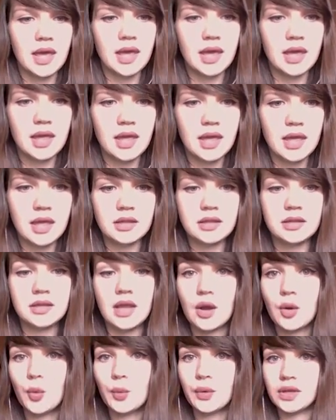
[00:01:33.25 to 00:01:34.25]
And
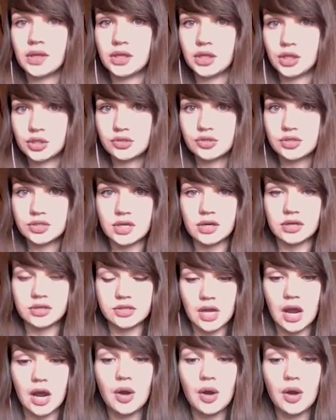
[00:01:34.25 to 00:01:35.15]
now we need to start